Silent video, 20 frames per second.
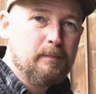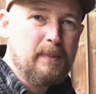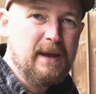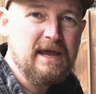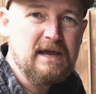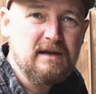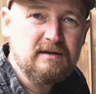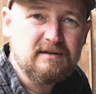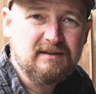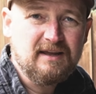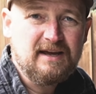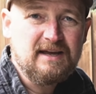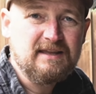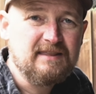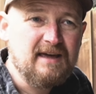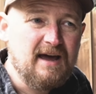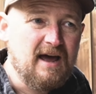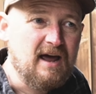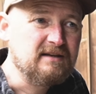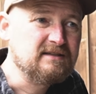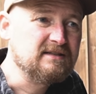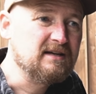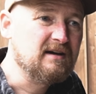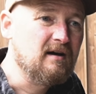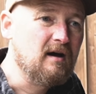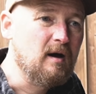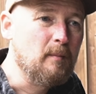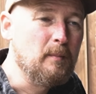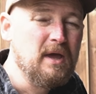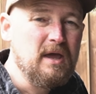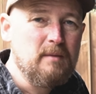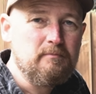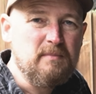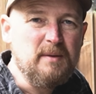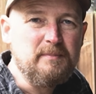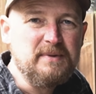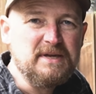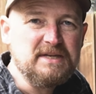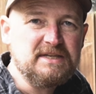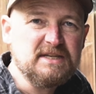paint like that may
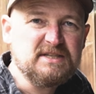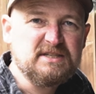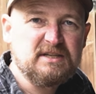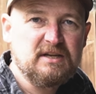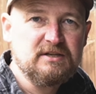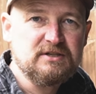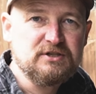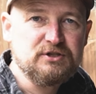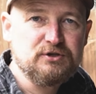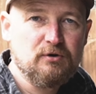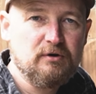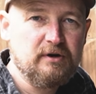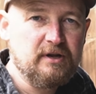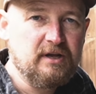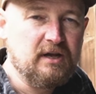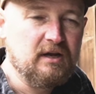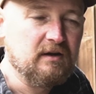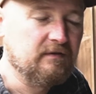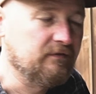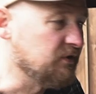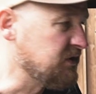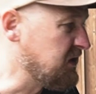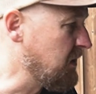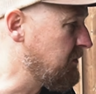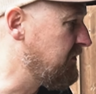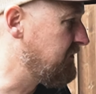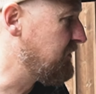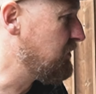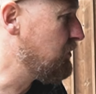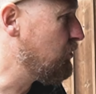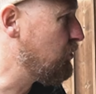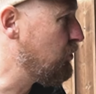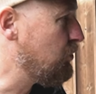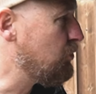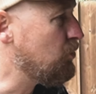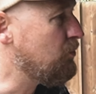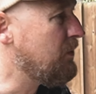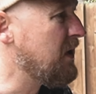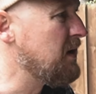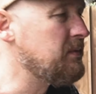be disconcerting for some of you
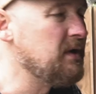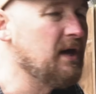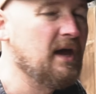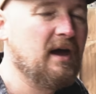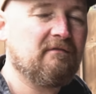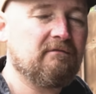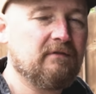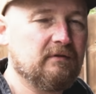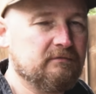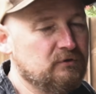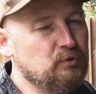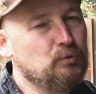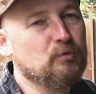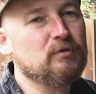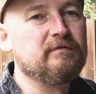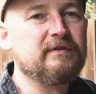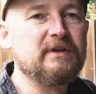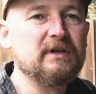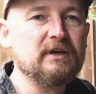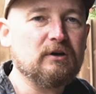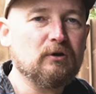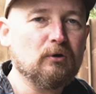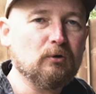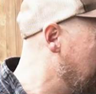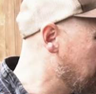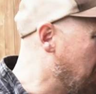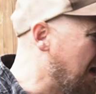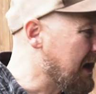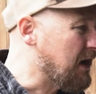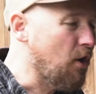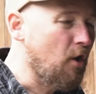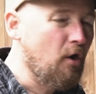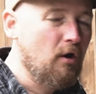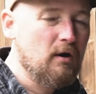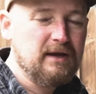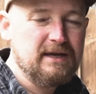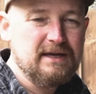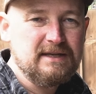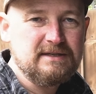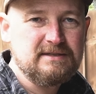who maybe have a newer vehicle. My car
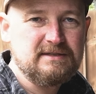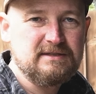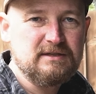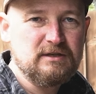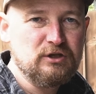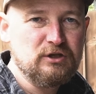gets